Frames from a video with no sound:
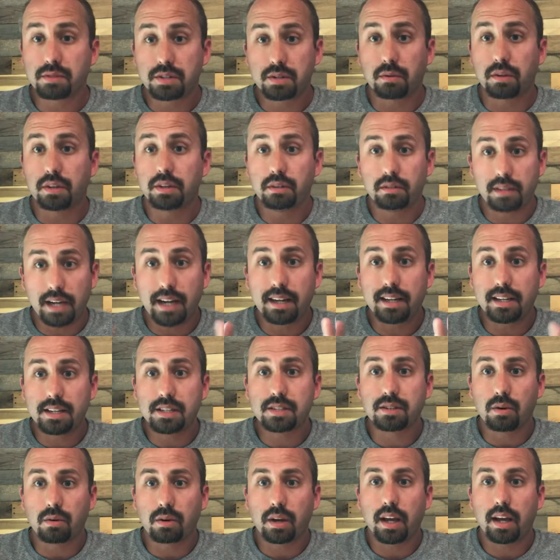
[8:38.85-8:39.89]
you want to do, that
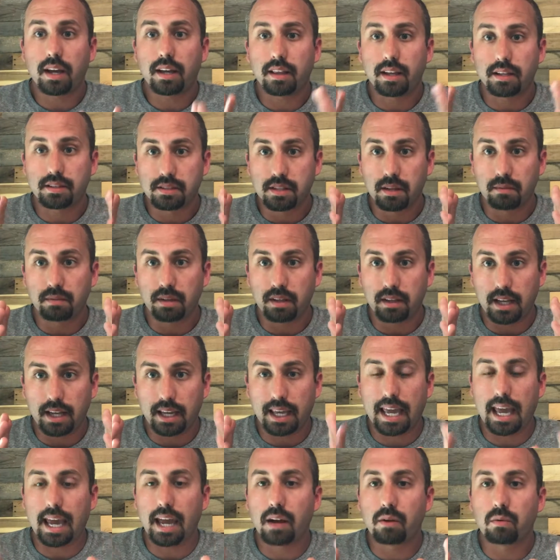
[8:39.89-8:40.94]
is okay. That's something
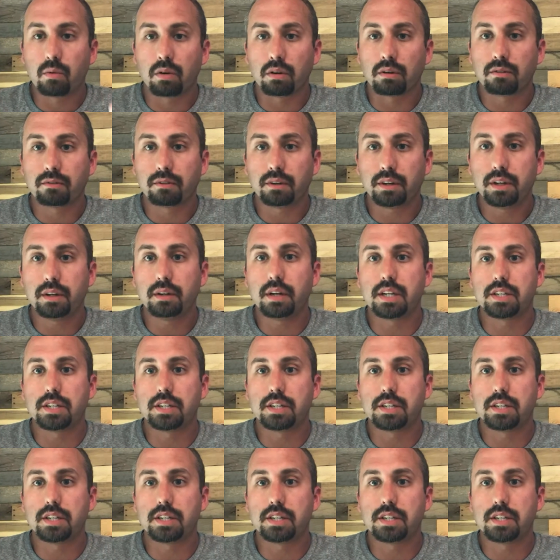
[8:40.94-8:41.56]
that can work for you.